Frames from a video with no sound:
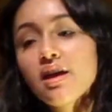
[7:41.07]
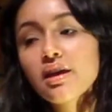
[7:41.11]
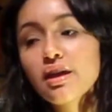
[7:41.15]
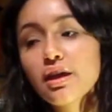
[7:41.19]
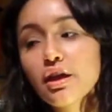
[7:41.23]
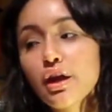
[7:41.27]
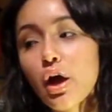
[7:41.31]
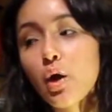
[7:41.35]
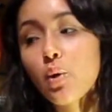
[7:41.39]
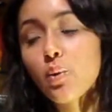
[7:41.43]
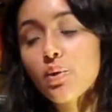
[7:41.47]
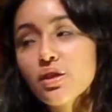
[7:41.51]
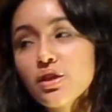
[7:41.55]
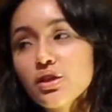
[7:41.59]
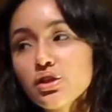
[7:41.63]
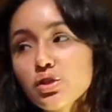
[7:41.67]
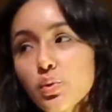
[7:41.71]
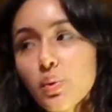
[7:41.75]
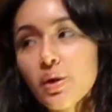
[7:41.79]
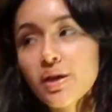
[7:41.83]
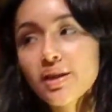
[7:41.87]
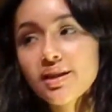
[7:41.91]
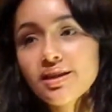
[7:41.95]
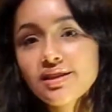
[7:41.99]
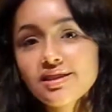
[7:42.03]
you know, the
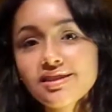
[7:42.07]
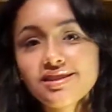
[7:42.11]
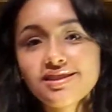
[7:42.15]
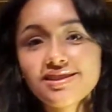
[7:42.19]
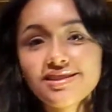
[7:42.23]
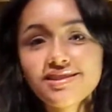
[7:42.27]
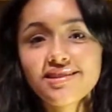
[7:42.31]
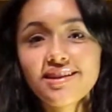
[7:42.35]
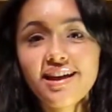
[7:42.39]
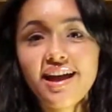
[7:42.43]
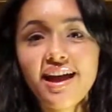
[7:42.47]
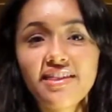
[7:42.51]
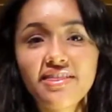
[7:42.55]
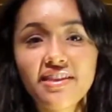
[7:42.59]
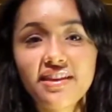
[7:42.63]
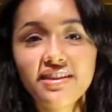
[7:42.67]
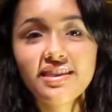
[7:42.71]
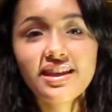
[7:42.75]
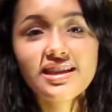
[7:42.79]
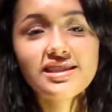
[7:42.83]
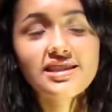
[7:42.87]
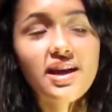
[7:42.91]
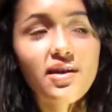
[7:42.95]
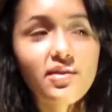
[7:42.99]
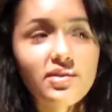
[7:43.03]
toilets, I think
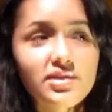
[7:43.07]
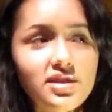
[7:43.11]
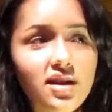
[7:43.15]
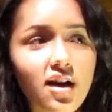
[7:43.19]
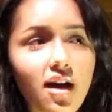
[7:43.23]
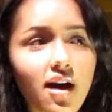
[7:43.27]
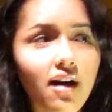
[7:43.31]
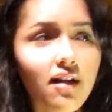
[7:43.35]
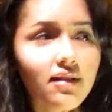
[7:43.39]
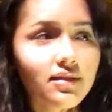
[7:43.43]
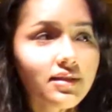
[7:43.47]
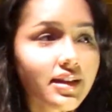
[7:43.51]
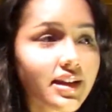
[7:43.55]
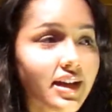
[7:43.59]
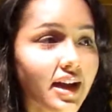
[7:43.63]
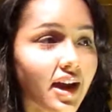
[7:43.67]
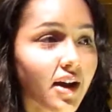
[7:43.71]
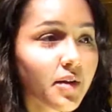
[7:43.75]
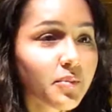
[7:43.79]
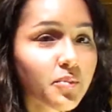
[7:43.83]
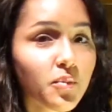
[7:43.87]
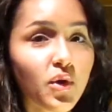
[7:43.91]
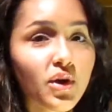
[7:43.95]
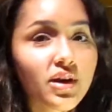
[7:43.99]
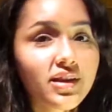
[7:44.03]
that's how it's called,
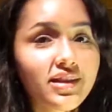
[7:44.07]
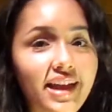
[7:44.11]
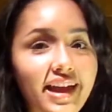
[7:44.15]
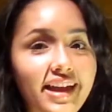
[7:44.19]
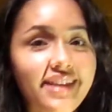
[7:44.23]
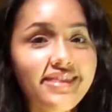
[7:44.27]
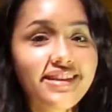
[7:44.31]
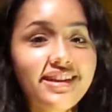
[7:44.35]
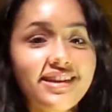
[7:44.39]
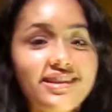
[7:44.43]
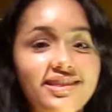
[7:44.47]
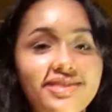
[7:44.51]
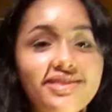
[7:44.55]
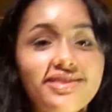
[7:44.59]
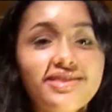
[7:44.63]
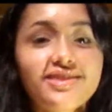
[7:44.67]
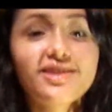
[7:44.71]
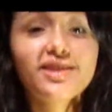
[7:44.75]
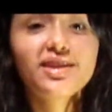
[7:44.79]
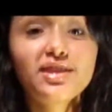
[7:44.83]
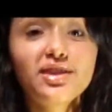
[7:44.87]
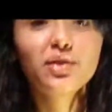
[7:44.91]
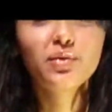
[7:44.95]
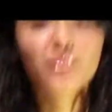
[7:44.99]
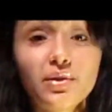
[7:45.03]
are more, like they're
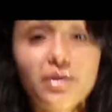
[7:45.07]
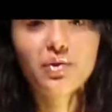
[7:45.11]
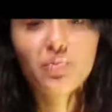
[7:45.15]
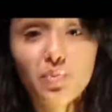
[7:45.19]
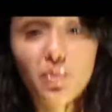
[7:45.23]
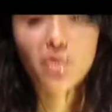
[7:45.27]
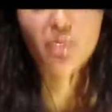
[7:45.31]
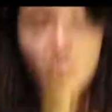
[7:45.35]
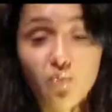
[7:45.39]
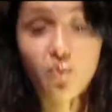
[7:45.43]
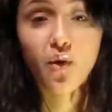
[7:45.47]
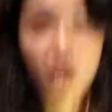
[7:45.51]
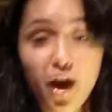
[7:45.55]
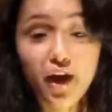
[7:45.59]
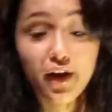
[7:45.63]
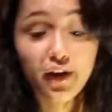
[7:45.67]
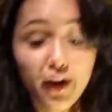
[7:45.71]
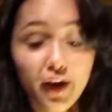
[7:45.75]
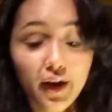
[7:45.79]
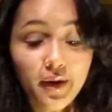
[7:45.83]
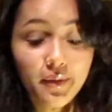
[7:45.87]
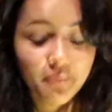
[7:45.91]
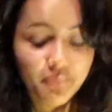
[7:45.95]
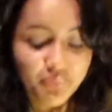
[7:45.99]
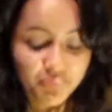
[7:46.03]
diluted with
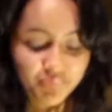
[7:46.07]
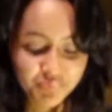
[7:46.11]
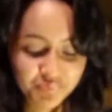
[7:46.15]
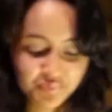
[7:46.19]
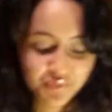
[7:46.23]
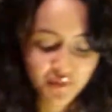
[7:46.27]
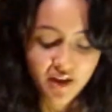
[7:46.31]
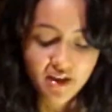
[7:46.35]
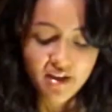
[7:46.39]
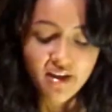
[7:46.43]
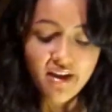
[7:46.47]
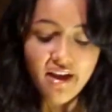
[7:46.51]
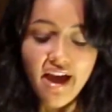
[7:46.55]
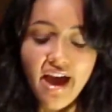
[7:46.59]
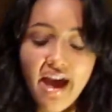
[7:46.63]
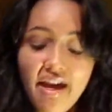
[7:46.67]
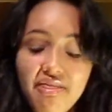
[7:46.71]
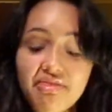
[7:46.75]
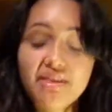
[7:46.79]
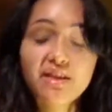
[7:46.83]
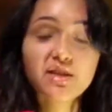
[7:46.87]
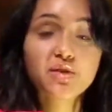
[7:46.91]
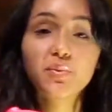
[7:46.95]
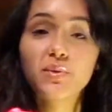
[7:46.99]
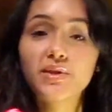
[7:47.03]
water.
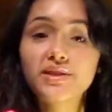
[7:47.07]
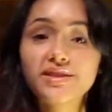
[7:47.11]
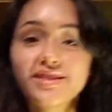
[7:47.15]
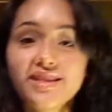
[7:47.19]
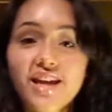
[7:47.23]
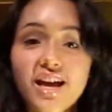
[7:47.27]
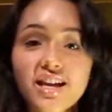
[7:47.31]
And this one's